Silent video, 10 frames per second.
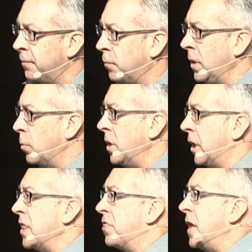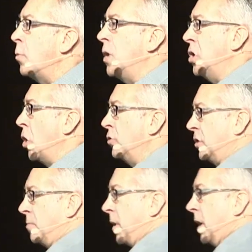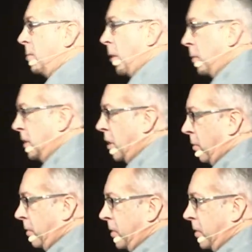We, we can think we know somebody, but we don't.